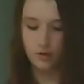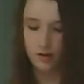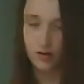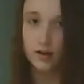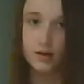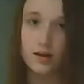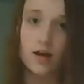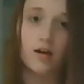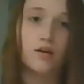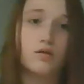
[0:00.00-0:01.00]
on
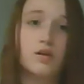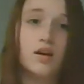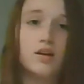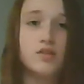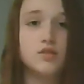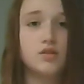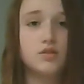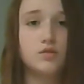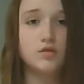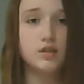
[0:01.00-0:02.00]
how to
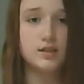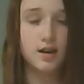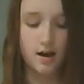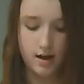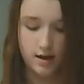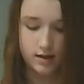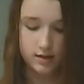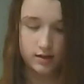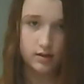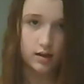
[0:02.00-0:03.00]
use and tie
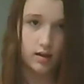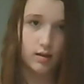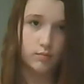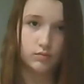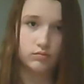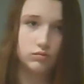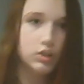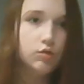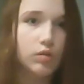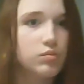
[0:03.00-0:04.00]

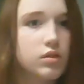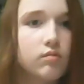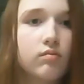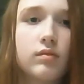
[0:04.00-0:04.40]
lead ropes.